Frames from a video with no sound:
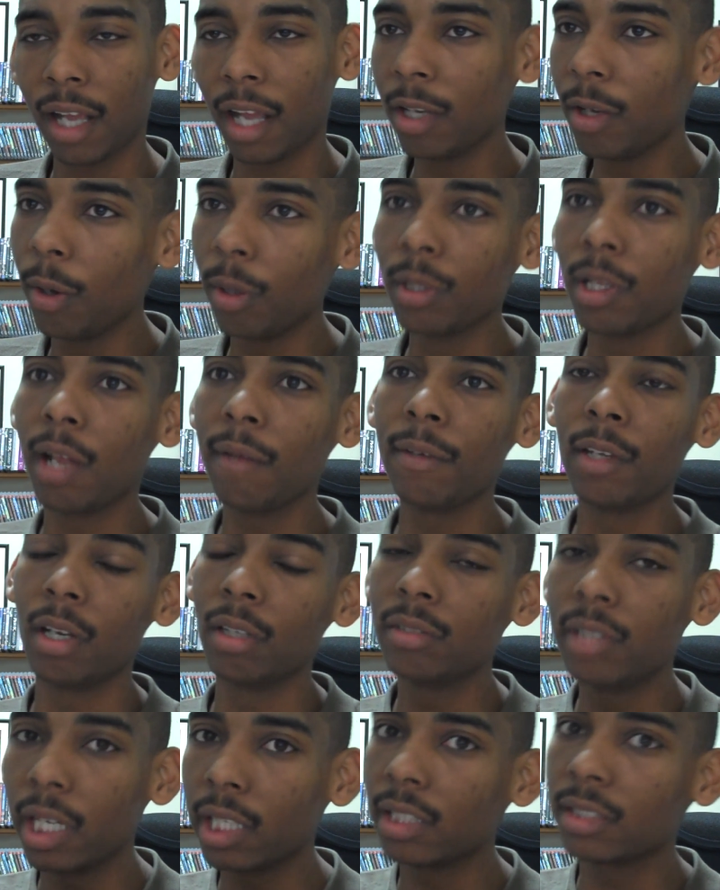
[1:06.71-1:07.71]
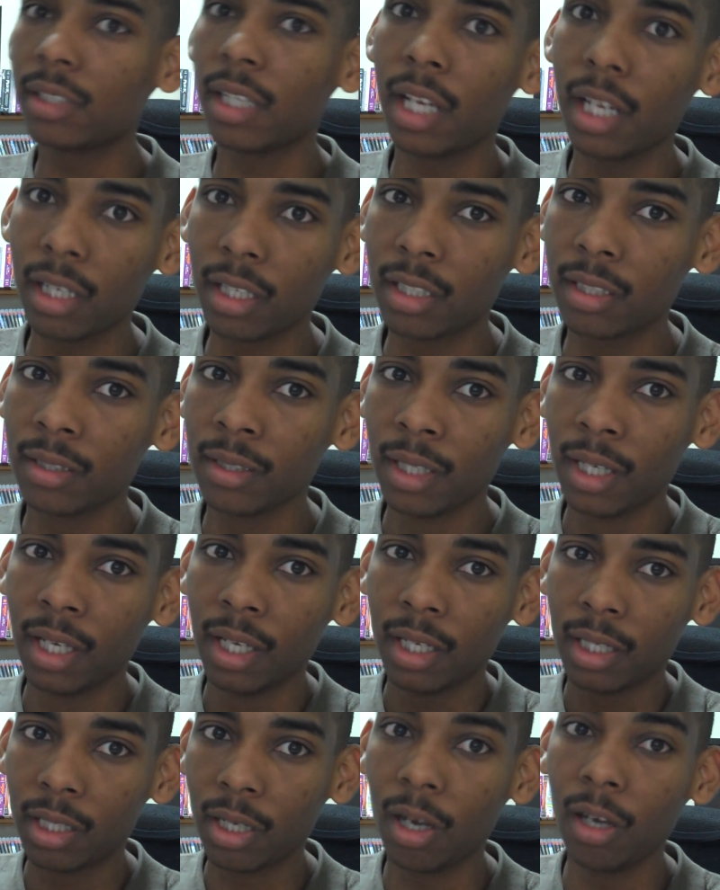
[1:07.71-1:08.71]
I know a lot of you are going to take this out of
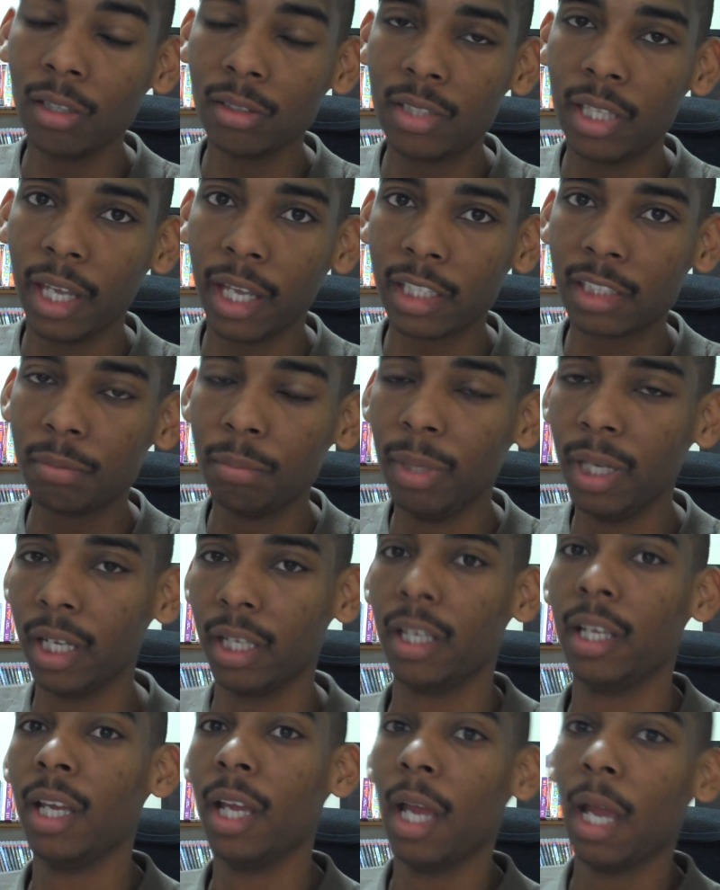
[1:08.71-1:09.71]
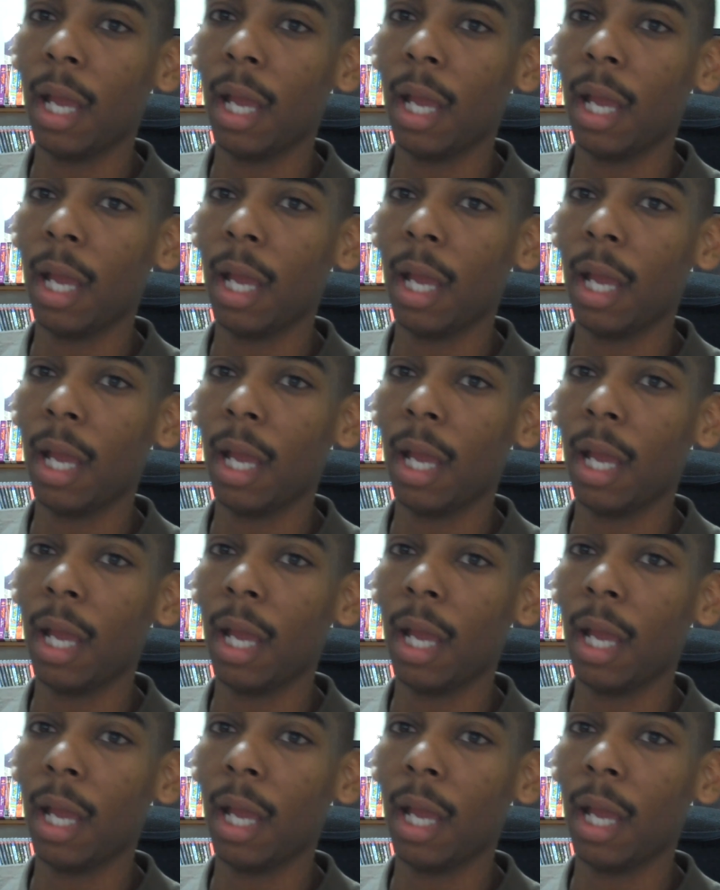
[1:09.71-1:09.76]
context, but